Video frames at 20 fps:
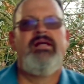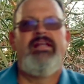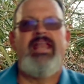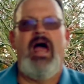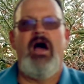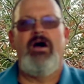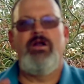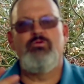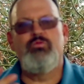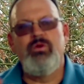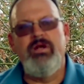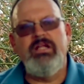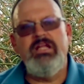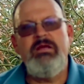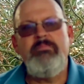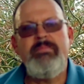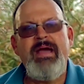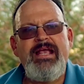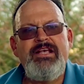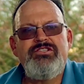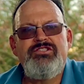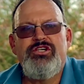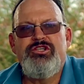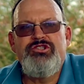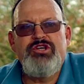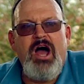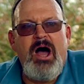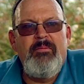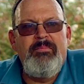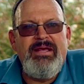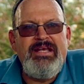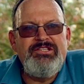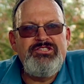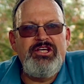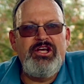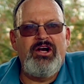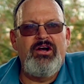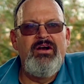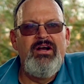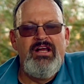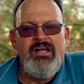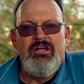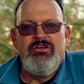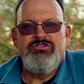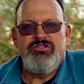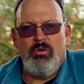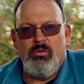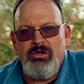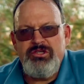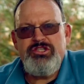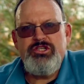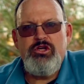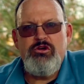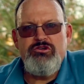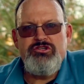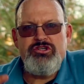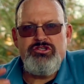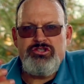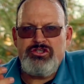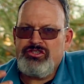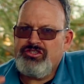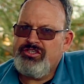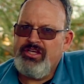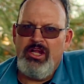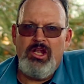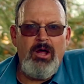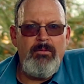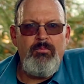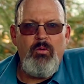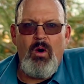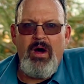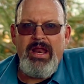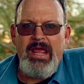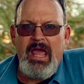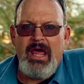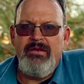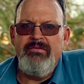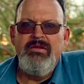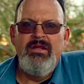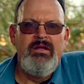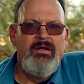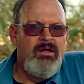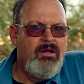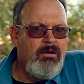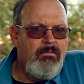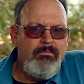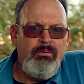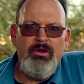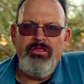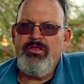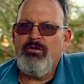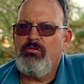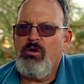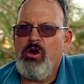Now it really makes the job easier. So what you do is you just seal up one end, put the